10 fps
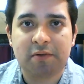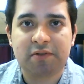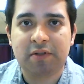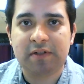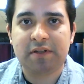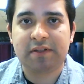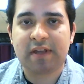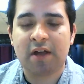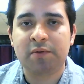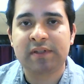in those student
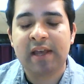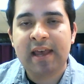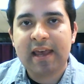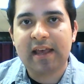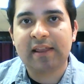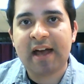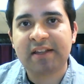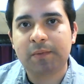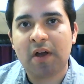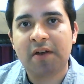discounts. And
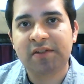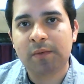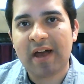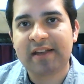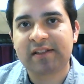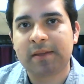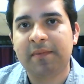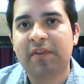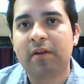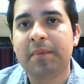last, we also asked them
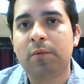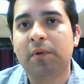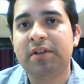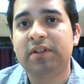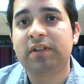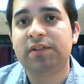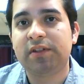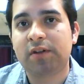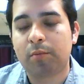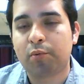if they would be willing to
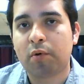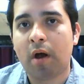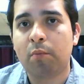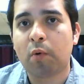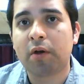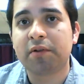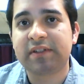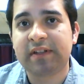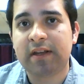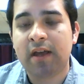consider prom
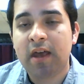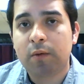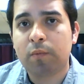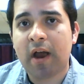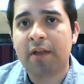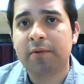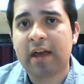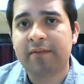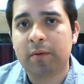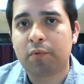royalty rather than
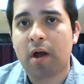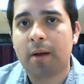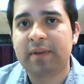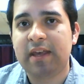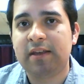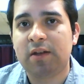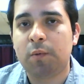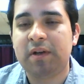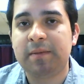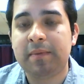having prom king and
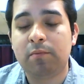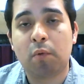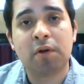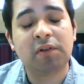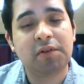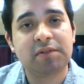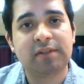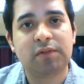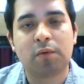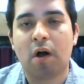queen to be more
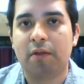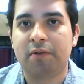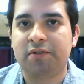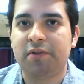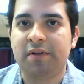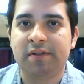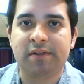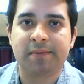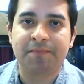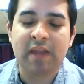inclusive to all their
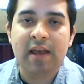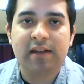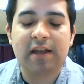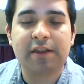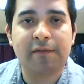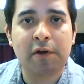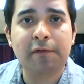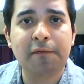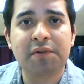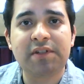students. Now, the very
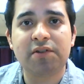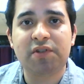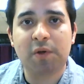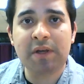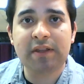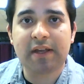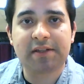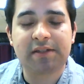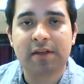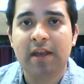first year doing
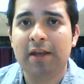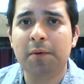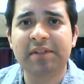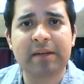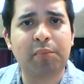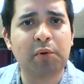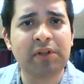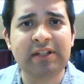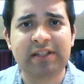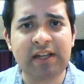this, it was like
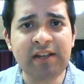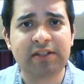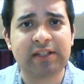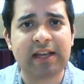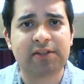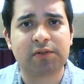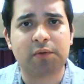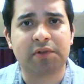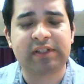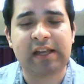pulling teeth to get
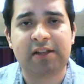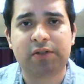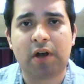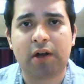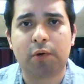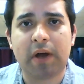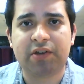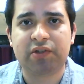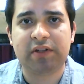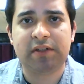schools to answer our
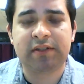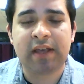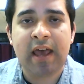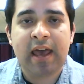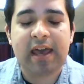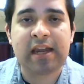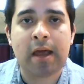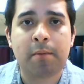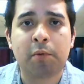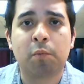questions. And
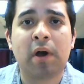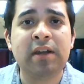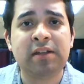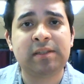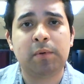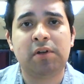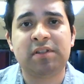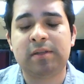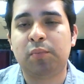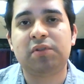I remember one
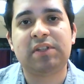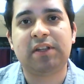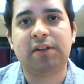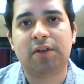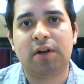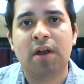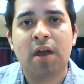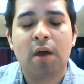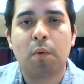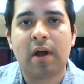experience in particular
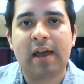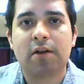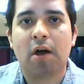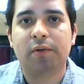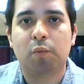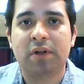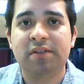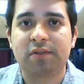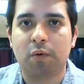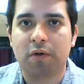where I called one
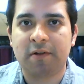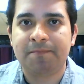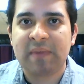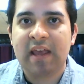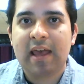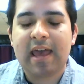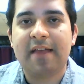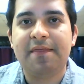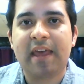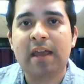school
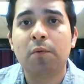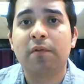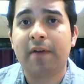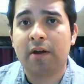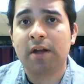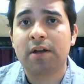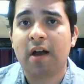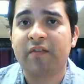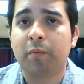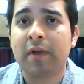and they were very
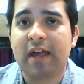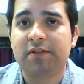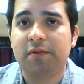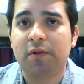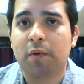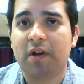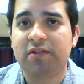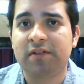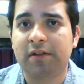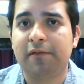uncomfortable answering the
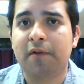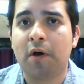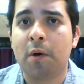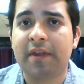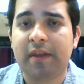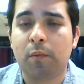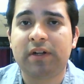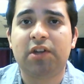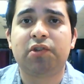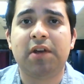questions on the phone that they
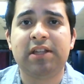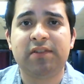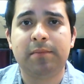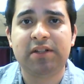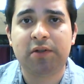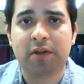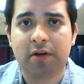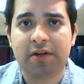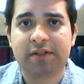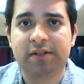wanted to transfer me to
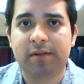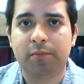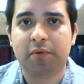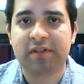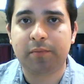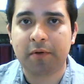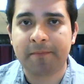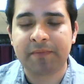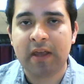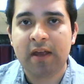their assistant
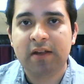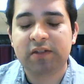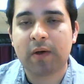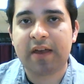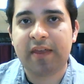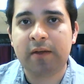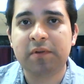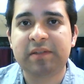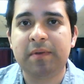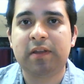principal. So I then
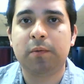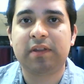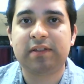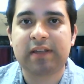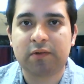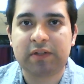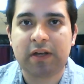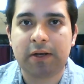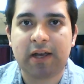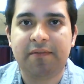was speaking with the
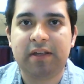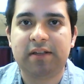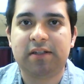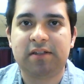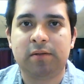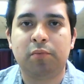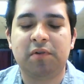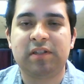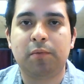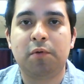secretary of the assistant
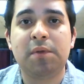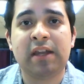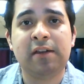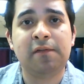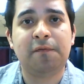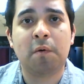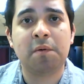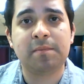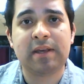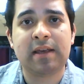principal, who then
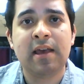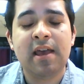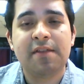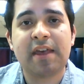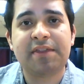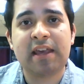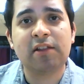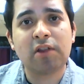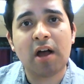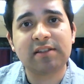informed me that they
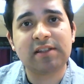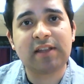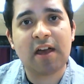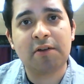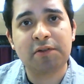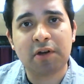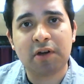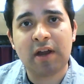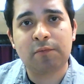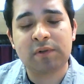lost the
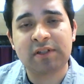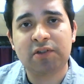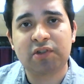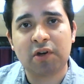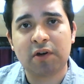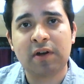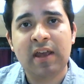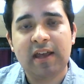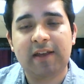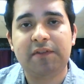calendar and wasn't sure
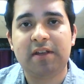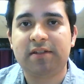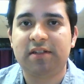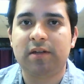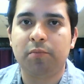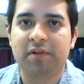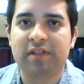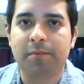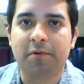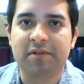if the assistant
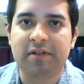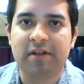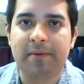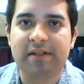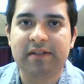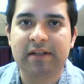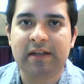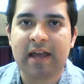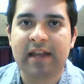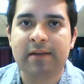principal was going to be
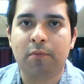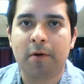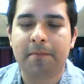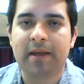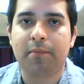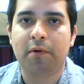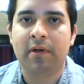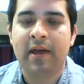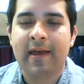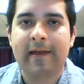seeing any more
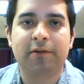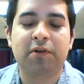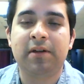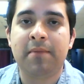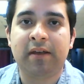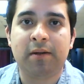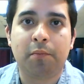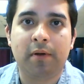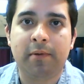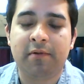people and couldn't make an
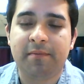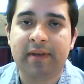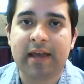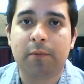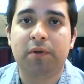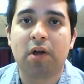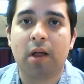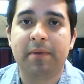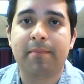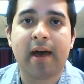appointment with me and would
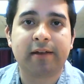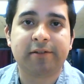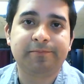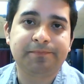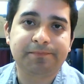call me back.